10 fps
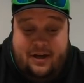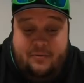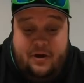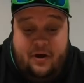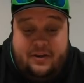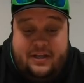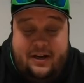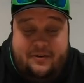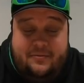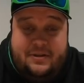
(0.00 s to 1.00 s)
We all did
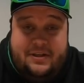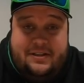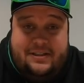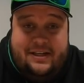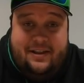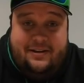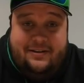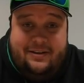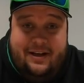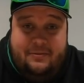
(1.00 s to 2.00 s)
it. We did it
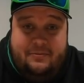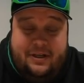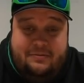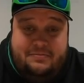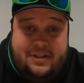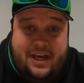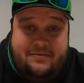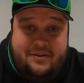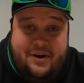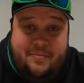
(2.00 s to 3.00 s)
together, and we
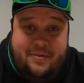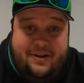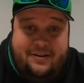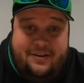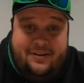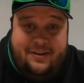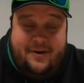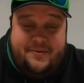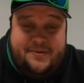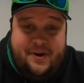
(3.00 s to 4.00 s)
saved an airplane, and
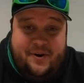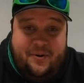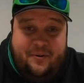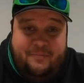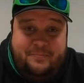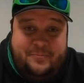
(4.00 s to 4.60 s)
that was our goal.